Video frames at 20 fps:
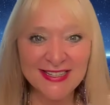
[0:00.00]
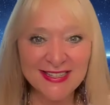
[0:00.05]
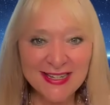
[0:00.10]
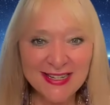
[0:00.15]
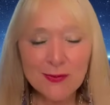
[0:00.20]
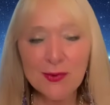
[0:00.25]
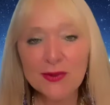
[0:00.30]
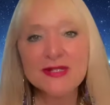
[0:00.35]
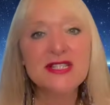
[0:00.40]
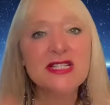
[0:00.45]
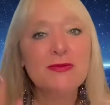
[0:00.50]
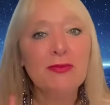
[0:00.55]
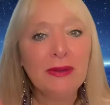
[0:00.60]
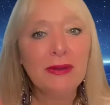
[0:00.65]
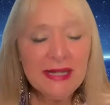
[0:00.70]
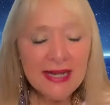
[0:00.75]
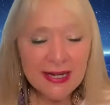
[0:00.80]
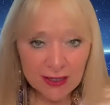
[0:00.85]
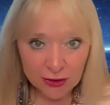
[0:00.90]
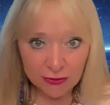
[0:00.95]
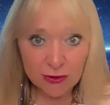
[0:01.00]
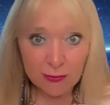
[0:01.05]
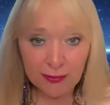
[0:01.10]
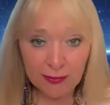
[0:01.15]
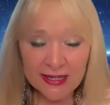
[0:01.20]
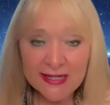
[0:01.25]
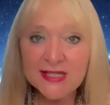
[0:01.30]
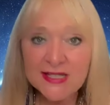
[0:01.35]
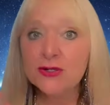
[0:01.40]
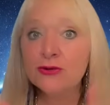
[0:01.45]
It wants to
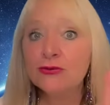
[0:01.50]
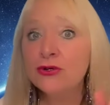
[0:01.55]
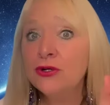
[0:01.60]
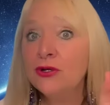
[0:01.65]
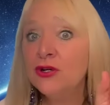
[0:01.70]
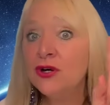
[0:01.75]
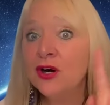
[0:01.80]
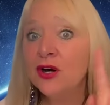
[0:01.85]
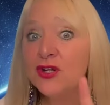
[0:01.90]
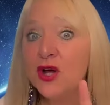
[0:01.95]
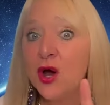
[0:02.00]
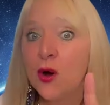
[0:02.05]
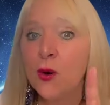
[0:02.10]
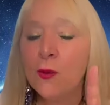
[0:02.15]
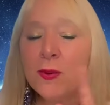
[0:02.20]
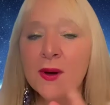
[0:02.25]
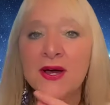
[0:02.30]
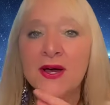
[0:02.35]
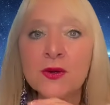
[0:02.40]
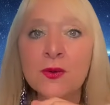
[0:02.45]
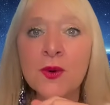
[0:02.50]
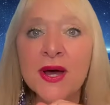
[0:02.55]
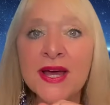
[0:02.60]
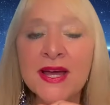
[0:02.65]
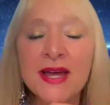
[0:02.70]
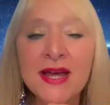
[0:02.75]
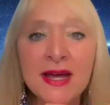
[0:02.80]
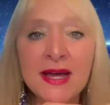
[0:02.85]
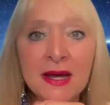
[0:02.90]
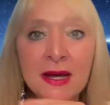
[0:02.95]
replace the real God. Oh, by the
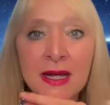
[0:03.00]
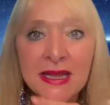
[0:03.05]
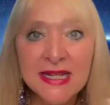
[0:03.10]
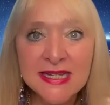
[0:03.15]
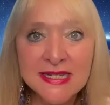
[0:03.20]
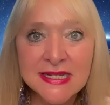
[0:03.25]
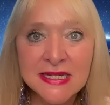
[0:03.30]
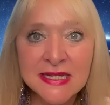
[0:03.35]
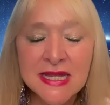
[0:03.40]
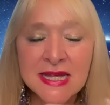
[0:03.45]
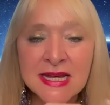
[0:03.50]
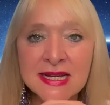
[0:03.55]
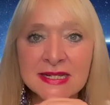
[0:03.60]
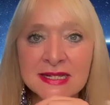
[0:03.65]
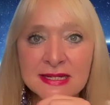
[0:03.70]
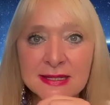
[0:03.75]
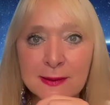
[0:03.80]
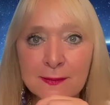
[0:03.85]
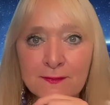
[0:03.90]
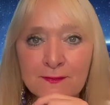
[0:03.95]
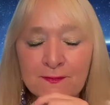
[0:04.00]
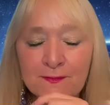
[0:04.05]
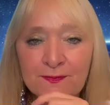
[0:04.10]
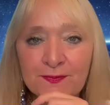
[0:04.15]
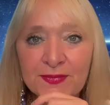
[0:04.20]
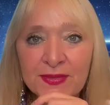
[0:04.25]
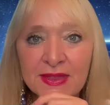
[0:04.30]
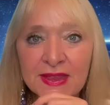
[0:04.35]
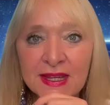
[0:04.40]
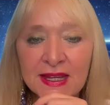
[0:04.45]
way, listen to this.
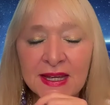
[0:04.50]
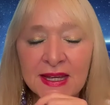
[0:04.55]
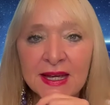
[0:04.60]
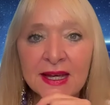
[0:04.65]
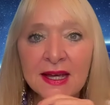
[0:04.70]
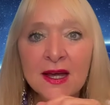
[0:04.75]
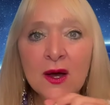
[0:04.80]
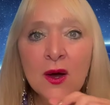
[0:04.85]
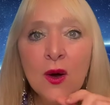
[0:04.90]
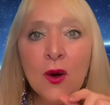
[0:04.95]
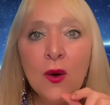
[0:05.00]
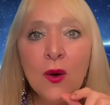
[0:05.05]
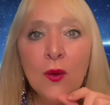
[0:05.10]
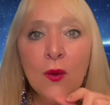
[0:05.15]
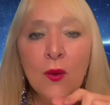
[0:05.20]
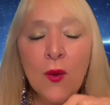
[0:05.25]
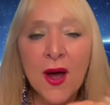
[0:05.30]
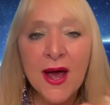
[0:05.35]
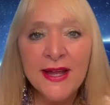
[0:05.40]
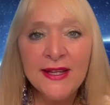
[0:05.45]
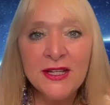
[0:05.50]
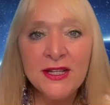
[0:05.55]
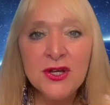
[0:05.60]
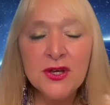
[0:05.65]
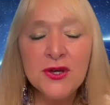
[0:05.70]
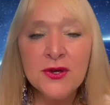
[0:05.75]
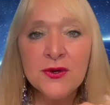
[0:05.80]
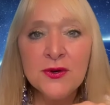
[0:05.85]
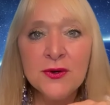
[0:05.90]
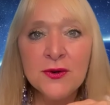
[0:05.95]
When
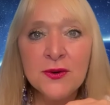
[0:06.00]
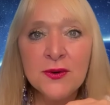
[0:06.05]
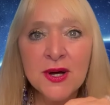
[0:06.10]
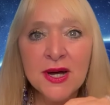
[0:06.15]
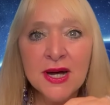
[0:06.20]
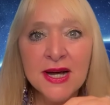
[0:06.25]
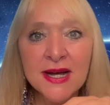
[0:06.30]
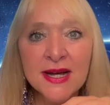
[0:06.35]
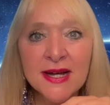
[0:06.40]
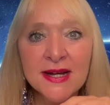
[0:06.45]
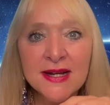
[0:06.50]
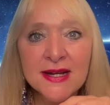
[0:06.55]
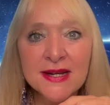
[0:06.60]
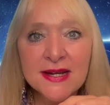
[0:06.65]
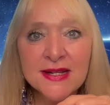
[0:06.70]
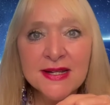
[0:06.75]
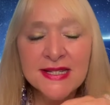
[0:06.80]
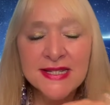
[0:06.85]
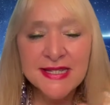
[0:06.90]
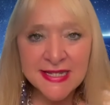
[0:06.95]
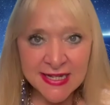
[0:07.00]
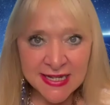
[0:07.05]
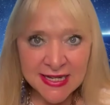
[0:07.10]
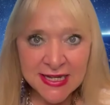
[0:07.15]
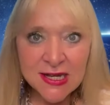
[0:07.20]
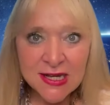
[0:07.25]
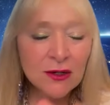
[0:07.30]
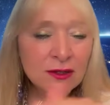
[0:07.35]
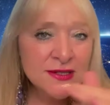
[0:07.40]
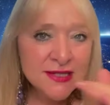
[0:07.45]
you
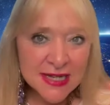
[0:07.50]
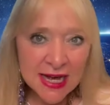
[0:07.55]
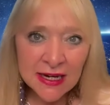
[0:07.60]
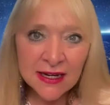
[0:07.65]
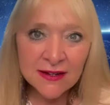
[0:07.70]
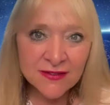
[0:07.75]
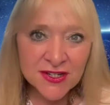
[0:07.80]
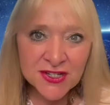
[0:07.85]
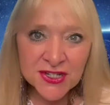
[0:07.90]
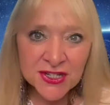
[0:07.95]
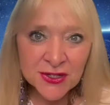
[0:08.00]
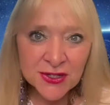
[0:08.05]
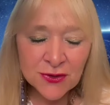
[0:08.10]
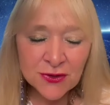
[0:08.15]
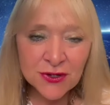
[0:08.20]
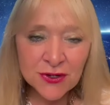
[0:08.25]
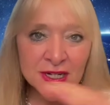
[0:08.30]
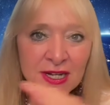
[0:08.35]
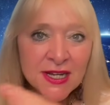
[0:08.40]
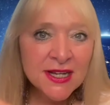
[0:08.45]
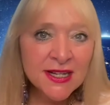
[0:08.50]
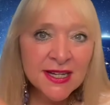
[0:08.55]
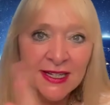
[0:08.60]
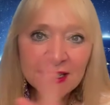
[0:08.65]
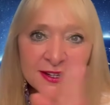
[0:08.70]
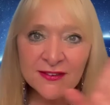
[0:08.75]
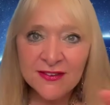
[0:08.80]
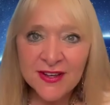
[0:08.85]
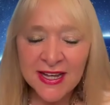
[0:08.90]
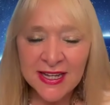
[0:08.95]
see on television or in
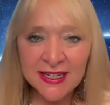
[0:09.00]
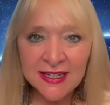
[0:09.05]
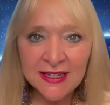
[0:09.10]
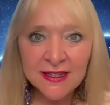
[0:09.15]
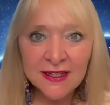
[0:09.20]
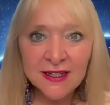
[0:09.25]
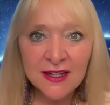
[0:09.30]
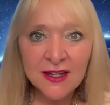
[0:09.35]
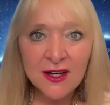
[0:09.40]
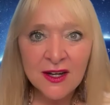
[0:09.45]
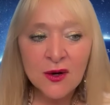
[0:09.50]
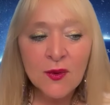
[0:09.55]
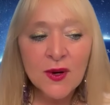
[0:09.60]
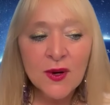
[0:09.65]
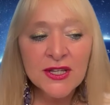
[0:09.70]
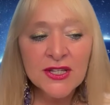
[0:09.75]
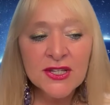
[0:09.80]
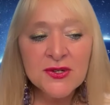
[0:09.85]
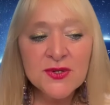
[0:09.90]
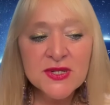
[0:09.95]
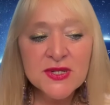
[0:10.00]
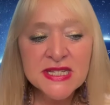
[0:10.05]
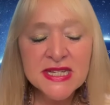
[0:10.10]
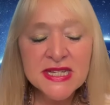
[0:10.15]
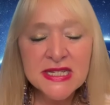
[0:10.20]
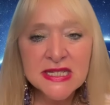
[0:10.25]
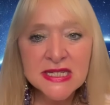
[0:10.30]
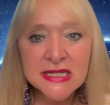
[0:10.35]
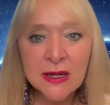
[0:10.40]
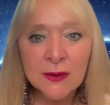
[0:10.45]
an event, when you
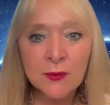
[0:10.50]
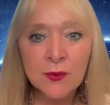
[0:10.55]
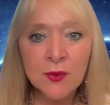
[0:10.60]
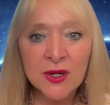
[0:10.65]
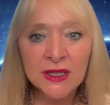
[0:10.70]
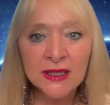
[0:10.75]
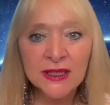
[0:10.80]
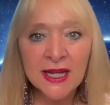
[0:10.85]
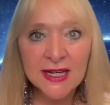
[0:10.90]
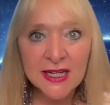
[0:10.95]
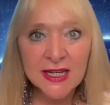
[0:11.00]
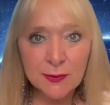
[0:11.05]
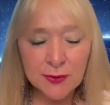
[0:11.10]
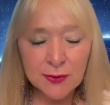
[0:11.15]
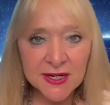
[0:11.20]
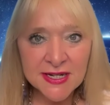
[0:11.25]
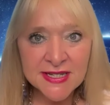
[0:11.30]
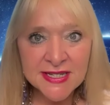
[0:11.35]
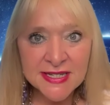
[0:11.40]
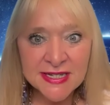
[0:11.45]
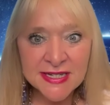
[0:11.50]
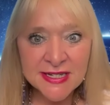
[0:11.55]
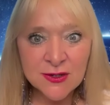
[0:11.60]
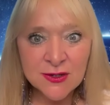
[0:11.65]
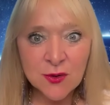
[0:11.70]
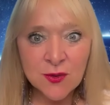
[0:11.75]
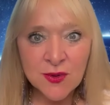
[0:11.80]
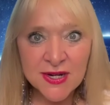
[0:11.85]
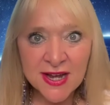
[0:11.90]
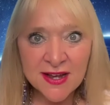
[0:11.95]
see someone like a president
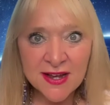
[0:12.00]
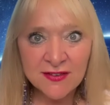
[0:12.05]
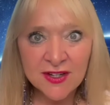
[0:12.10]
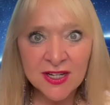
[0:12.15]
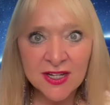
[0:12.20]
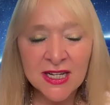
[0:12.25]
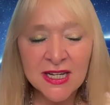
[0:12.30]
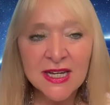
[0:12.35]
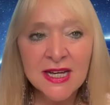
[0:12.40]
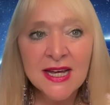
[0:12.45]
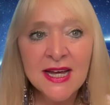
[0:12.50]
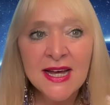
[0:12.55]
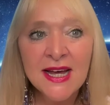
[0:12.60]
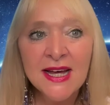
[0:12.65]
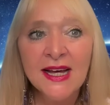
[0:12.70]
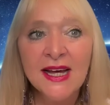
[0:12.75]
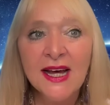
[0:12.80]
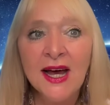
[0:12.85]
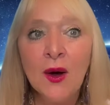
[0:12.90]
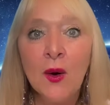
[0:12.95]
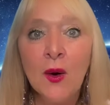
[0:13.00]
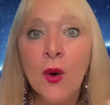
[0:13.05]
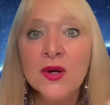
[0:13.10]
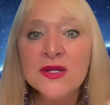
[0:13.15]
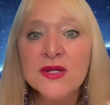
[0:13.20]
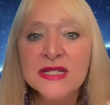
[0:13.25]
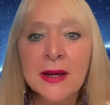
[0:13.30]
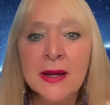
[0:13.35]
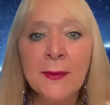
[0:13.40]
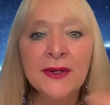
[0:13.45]
or whatever, or
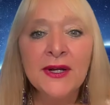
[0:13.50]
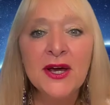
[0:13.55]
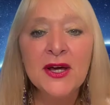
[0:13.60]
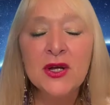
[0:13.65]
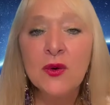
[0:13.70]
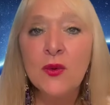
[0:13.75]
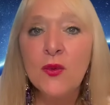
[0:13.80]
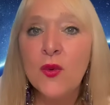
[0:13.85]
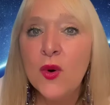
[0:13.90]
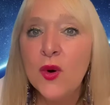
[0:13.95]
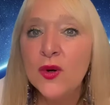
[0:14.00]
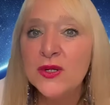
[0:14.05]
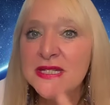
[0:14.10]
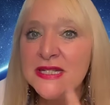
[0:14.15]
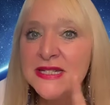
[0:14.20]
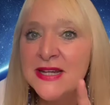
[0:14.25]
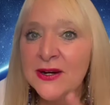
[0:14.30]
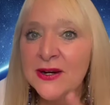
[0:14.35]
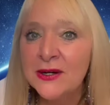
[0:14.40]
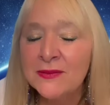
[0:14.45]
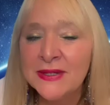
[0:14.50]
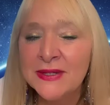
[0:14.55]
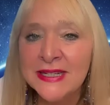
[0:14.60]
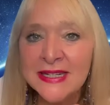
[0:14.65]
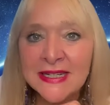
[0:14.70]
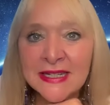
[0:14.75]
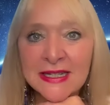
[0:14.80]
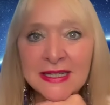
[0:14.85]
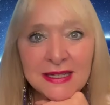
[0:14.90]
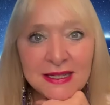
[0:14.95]
someone at an award
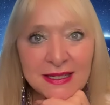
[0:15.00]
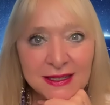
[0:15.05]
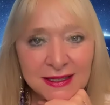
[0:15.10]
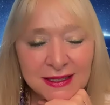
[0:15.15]
ceremony